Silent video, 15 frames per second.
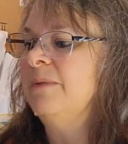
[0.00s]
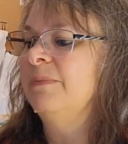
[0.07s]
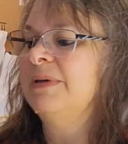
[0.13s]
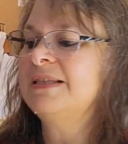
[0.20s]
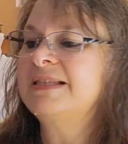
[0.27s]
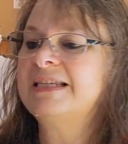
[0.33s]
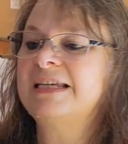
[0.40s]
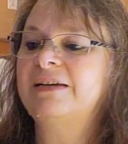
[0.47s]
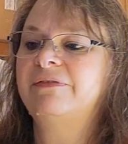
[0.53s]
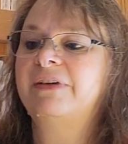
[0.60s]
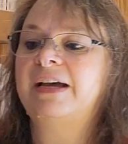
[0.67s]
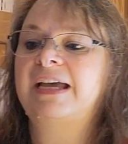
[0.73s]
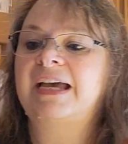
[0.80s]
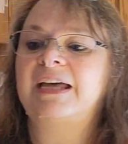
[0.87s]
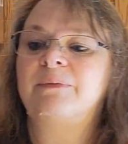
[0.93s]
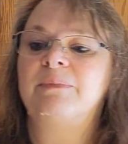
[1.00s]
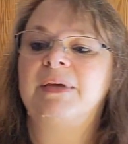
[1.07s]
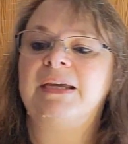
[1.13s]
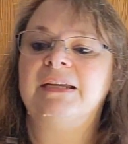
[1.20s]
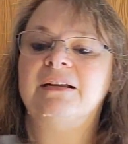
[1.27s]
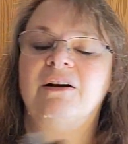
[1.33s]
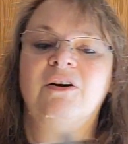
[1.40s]
But see, if I had
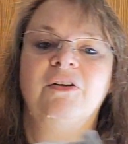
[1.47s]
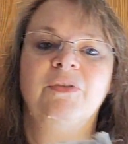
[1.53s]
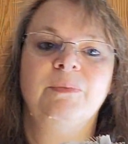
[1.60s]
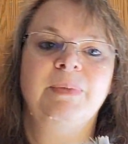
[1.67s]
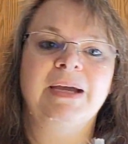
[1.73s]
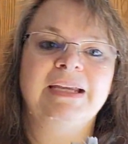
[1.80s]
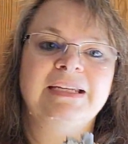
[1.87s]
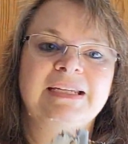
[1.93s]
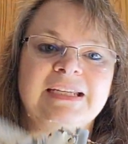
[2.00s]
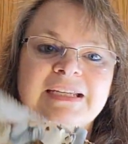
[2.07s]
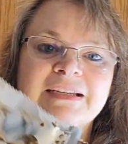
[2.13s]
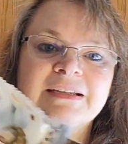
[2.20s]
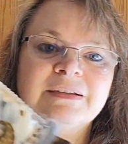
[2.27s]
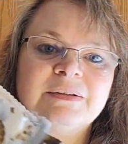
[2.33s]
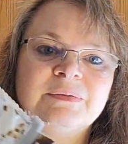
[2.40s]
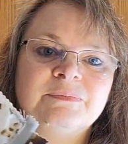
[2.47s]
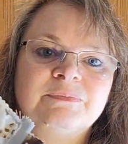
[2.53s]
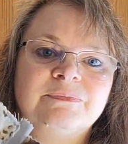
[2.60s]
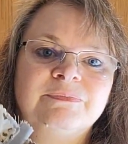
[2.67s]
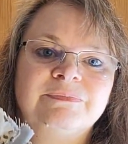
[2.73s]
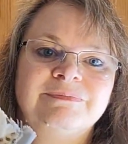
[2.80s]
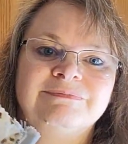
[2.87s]
made all the binding
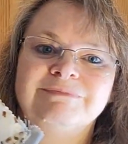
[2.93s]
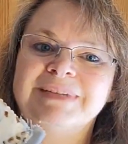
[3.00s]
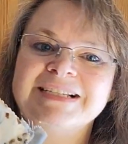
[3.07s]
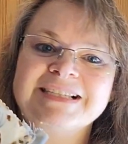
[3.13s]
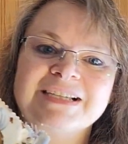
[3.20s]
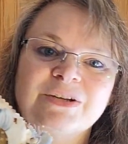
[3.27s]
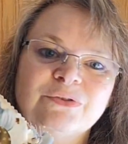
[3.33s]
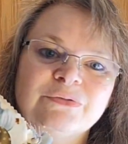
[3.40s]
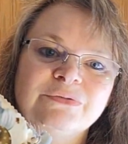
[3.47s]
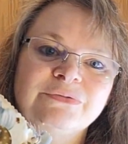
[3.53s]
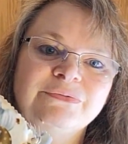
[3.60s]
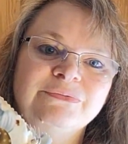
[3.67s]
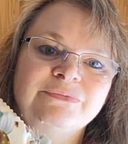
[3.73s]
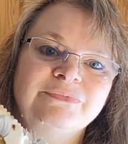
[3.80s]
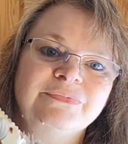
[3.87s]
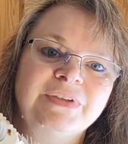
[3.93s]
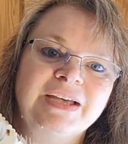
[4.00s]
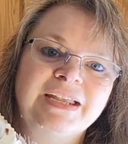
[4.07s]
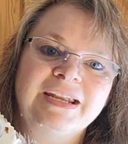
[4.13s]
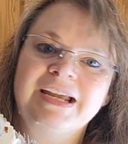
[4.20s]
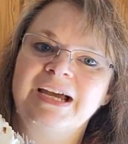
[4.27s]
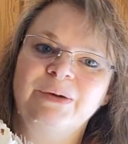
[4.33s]
myself,
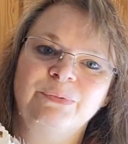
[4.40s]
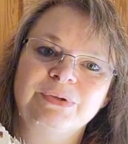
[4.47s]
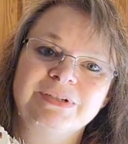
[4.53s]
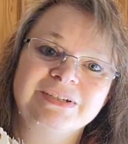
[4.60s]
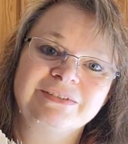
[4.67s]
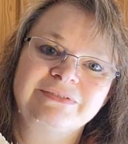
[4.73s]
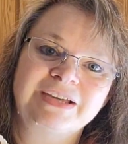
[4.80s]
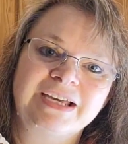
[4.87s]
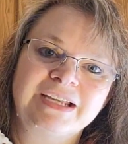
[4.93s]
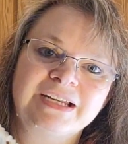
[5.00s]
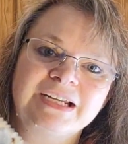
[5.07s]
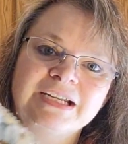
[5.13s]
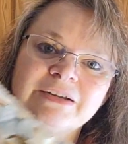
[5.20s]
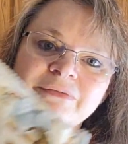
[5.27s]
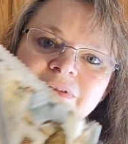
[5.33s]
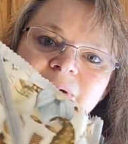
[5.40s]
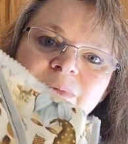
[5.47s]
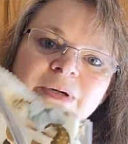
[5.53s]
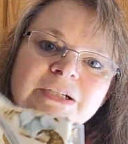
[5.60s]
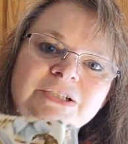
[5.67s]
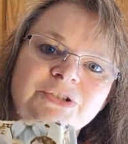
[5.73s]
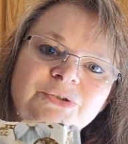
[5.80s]
then I wouldn't have had enough
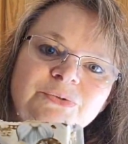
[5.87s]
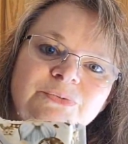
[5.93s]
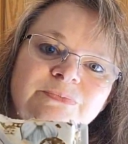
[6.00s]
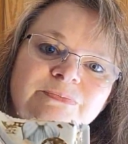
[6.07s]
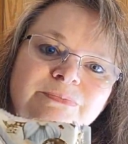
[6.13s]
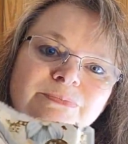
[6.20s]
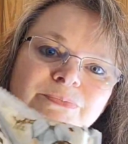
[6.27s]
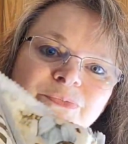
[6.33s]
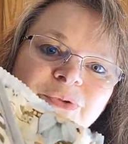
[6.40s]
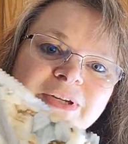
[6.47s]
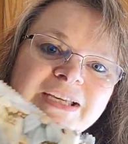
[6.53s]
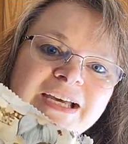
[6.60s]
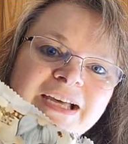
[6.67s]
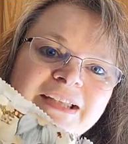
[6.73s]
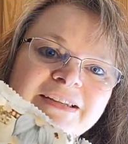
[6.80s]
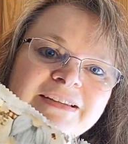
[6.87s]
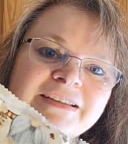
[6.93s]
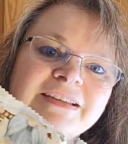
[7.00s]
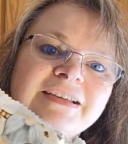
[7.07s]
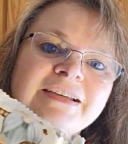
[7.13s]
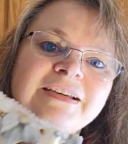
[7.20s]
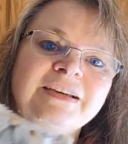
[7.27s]
fabric to recut
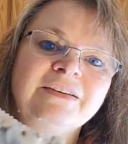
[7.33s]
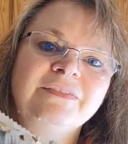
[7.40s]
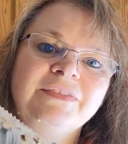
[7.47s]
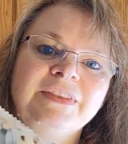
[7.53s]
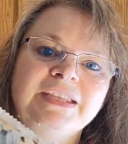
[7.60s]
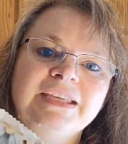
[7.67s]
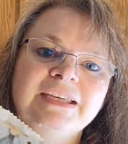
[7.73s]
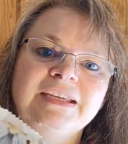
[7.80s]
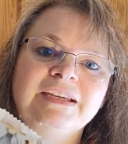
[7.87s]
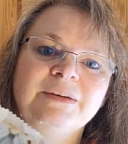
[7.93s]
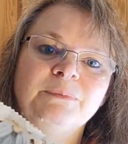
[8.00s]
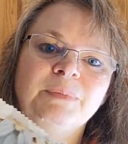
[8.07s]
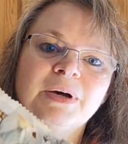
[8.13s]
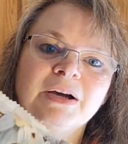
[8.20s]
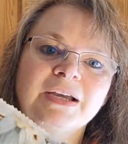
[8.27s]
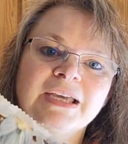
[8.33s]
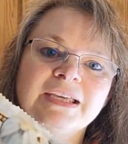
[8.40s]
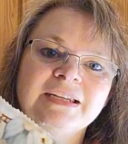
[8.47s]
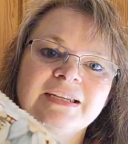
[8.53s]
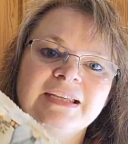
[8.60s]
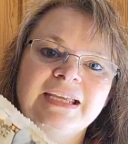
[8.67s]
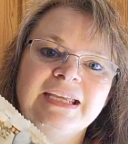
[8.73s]
the
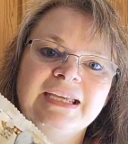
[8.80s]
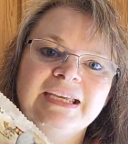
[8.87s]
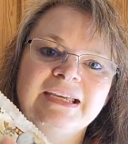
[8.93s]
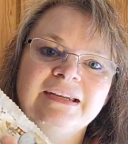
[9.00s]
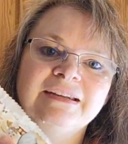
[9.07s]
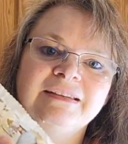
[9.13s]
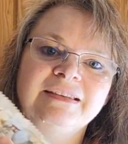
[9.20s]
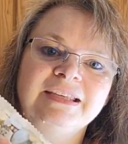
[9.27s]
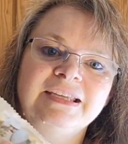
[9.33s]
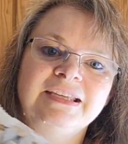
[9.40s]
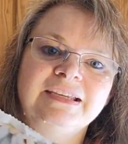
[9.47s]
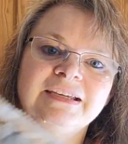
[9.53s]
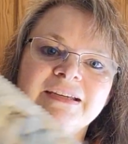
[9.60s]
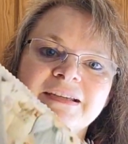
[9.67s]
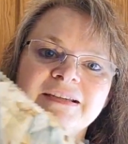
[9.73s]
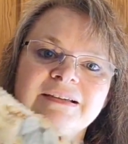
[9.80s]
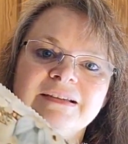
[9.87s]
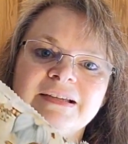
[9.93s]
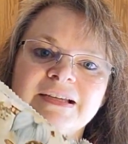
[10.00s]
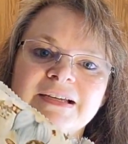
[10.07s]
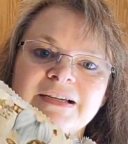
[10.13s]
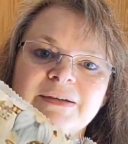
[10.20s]
pocket and the
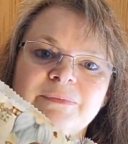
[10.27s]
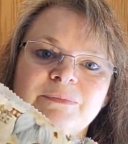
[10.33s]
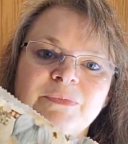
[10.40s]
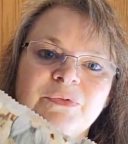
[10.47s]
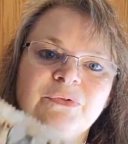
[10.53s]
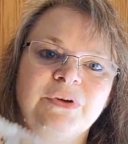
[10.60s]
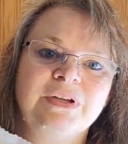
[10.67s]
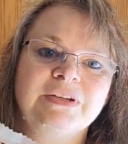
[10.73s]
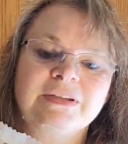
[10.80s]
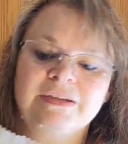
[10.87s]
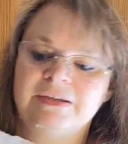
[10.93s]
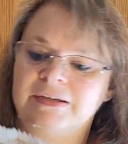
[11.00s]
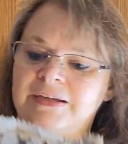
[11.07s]
front